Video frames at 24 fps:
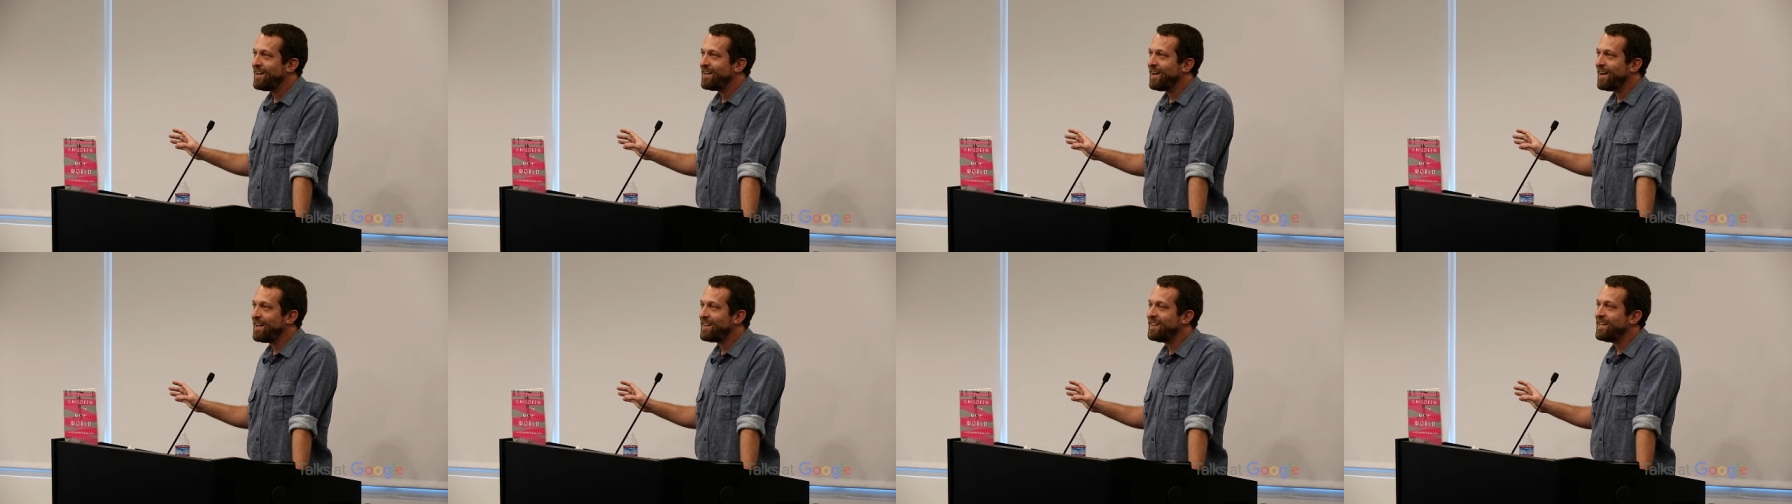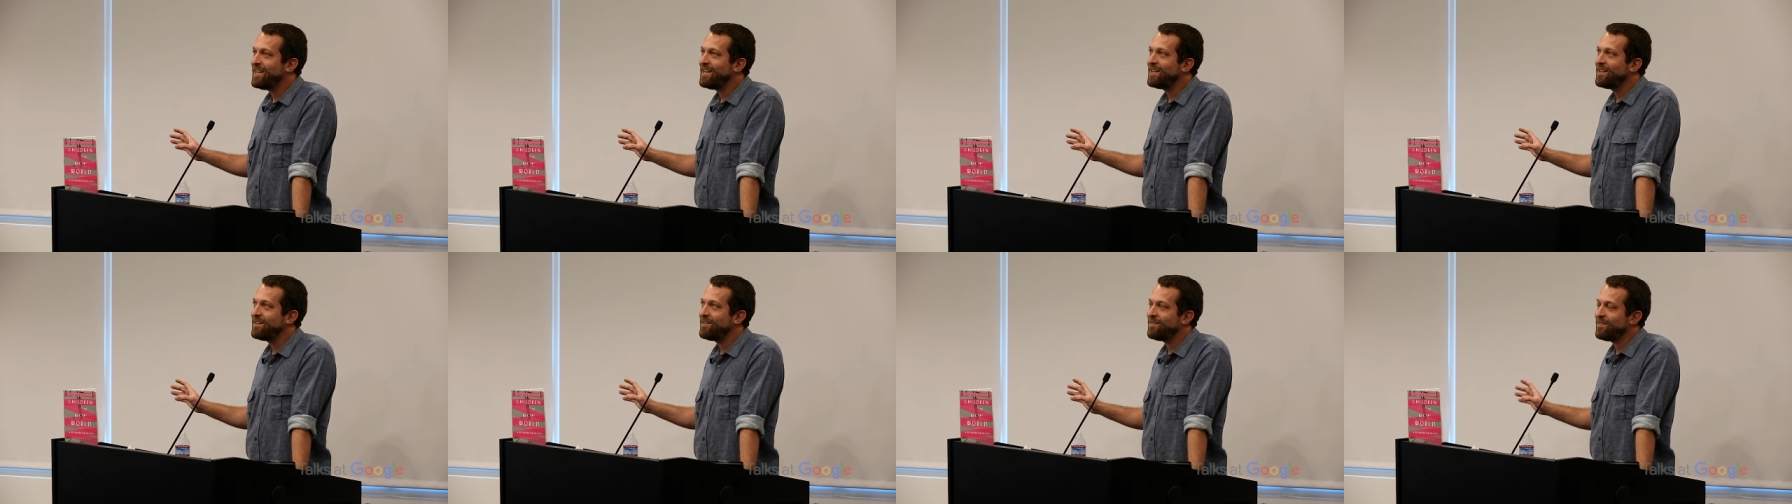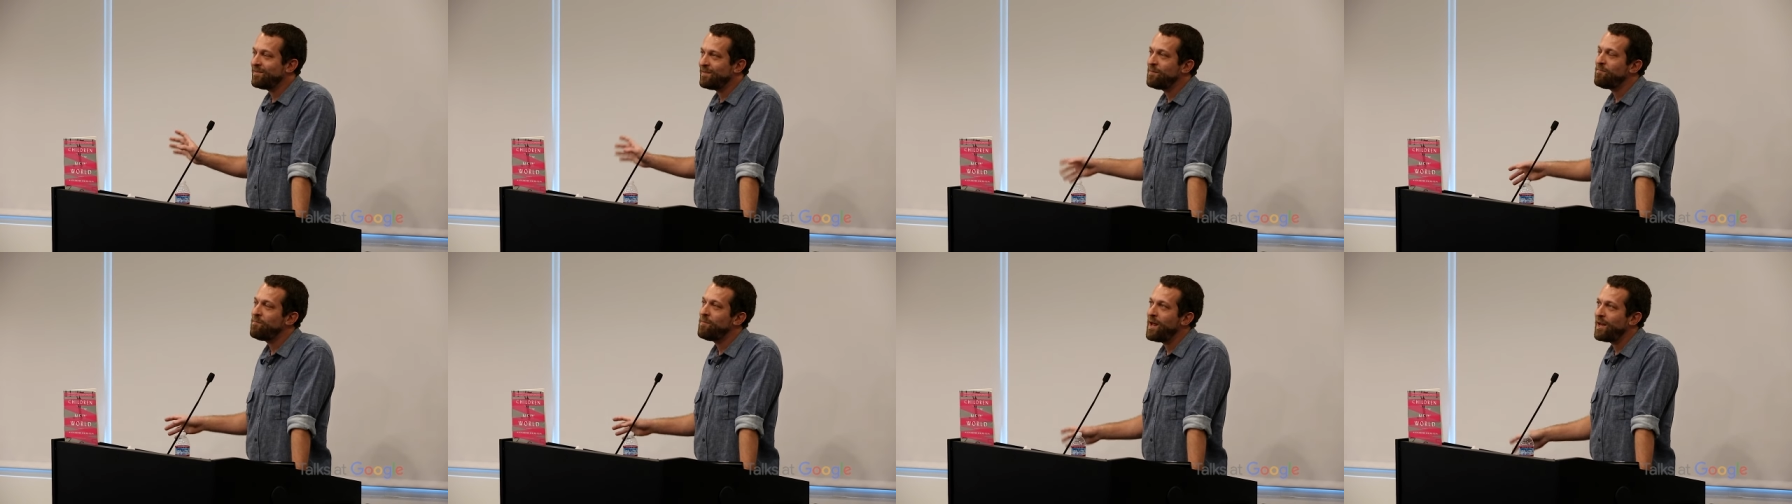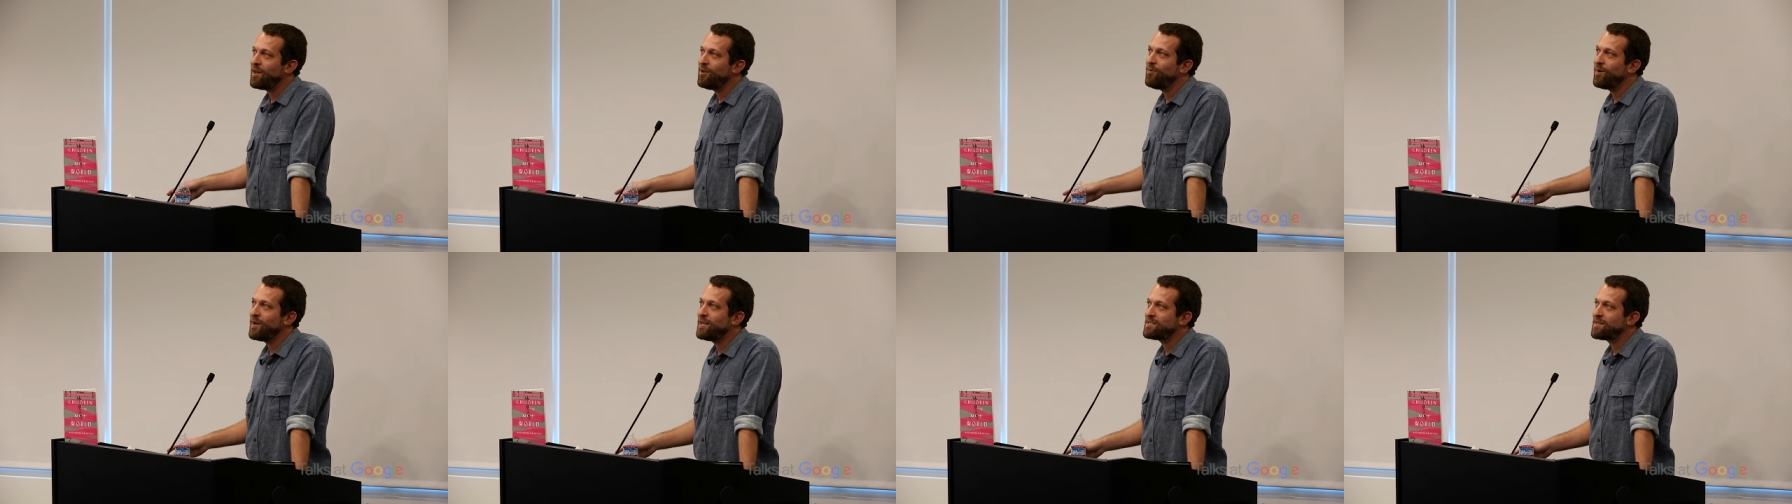I think in
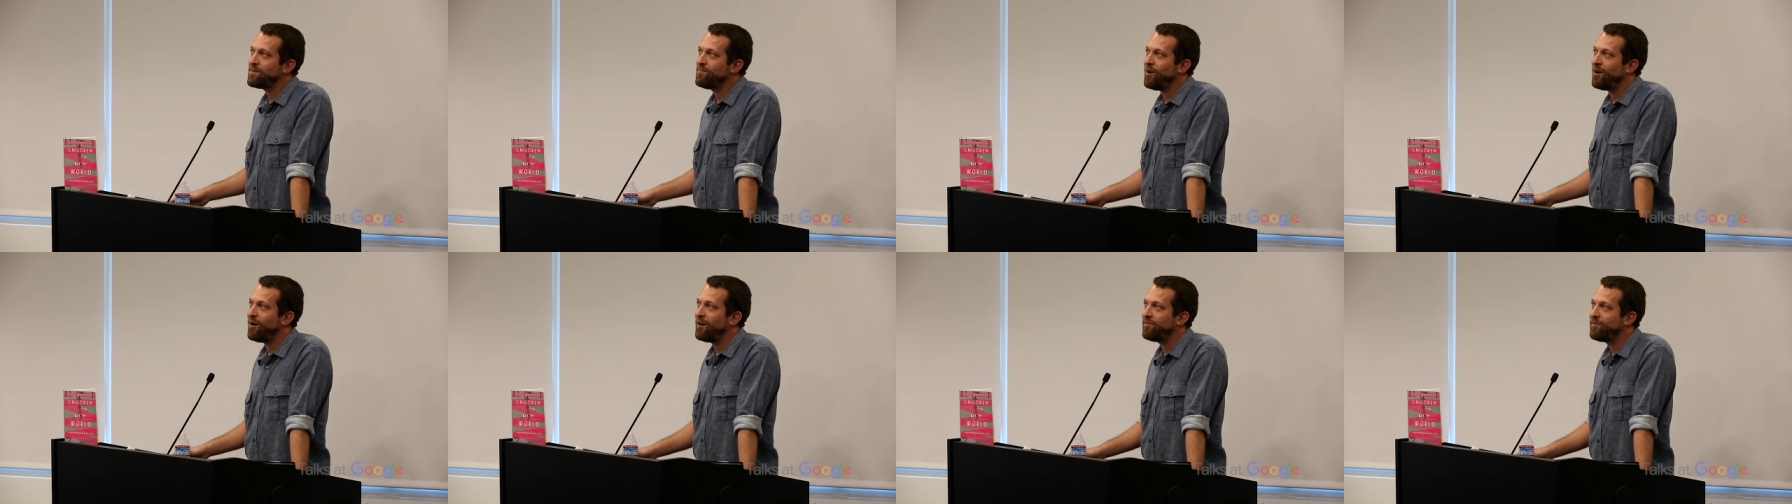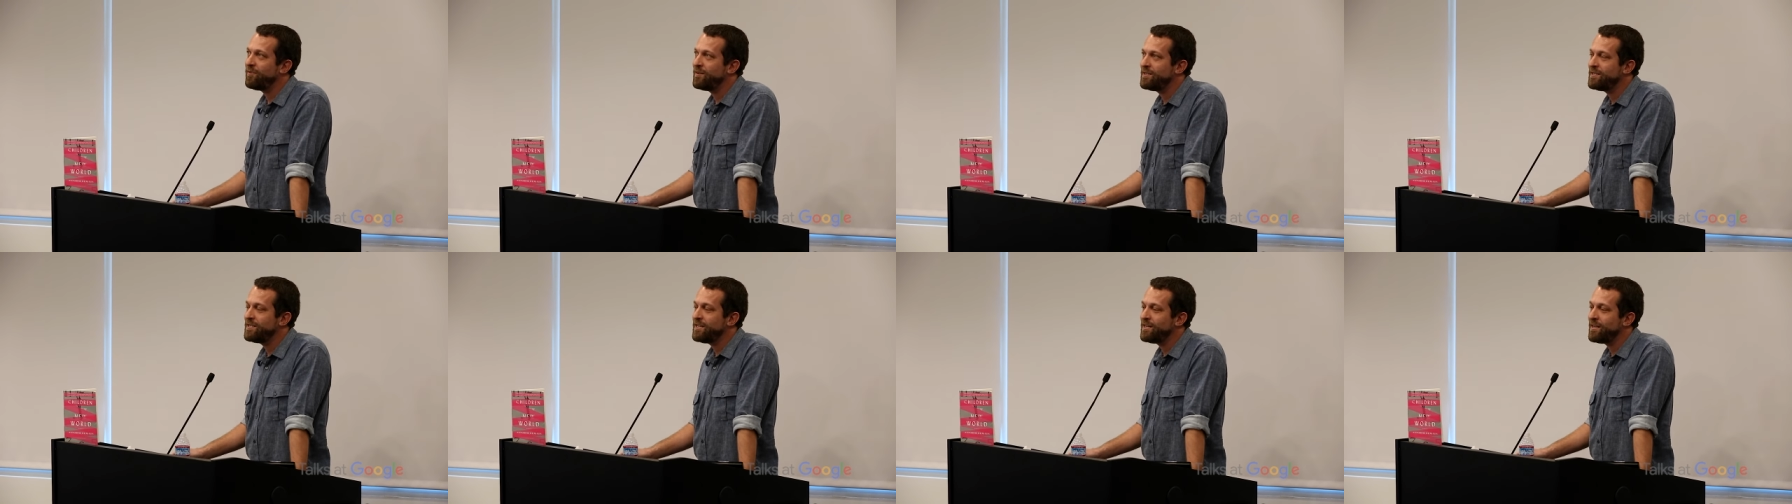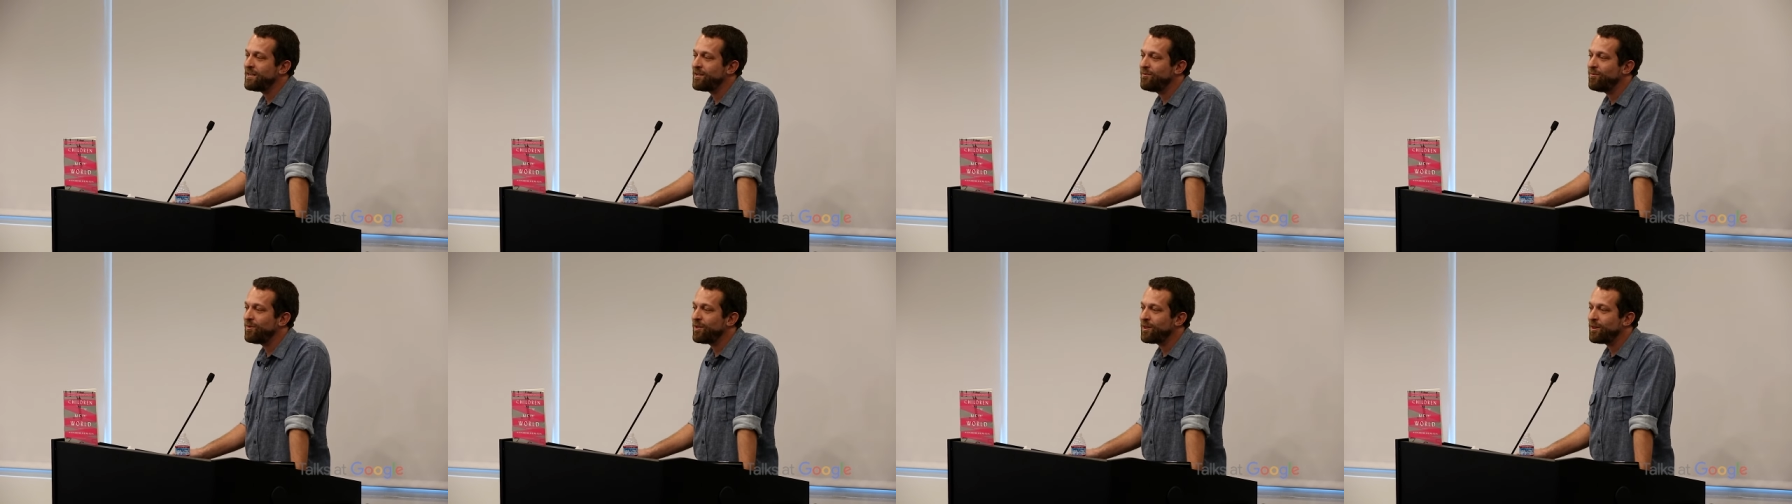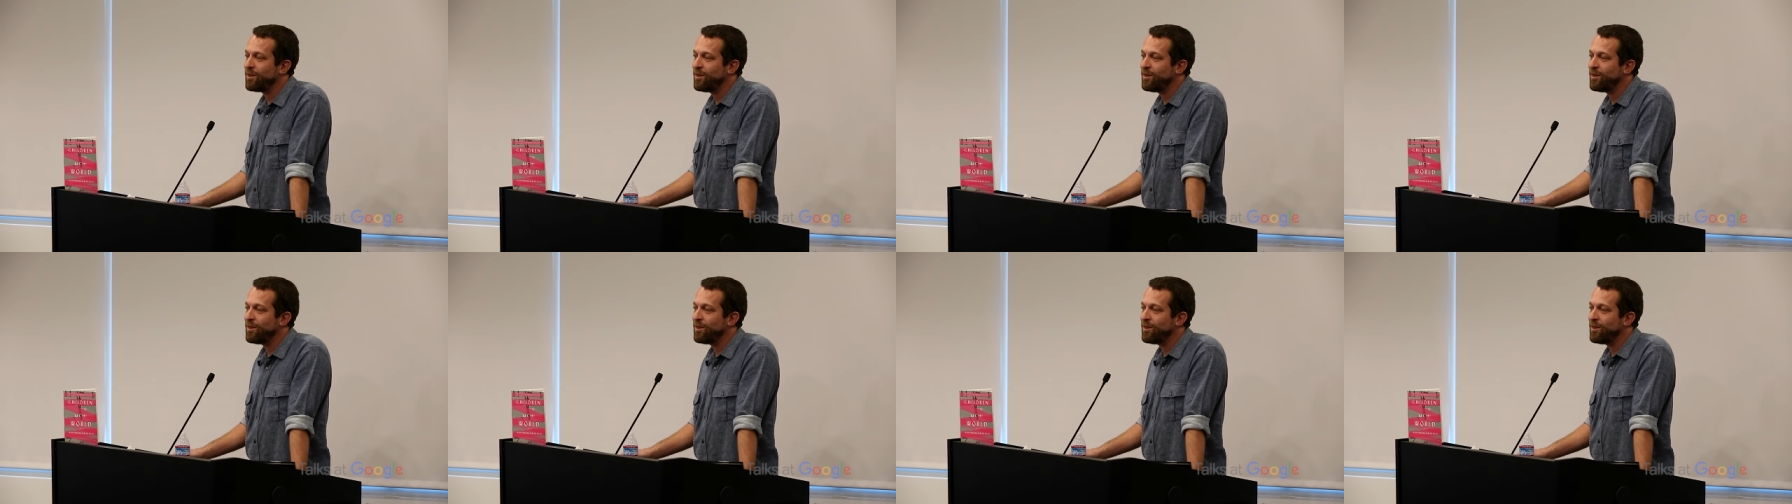many ways I'm often dealing with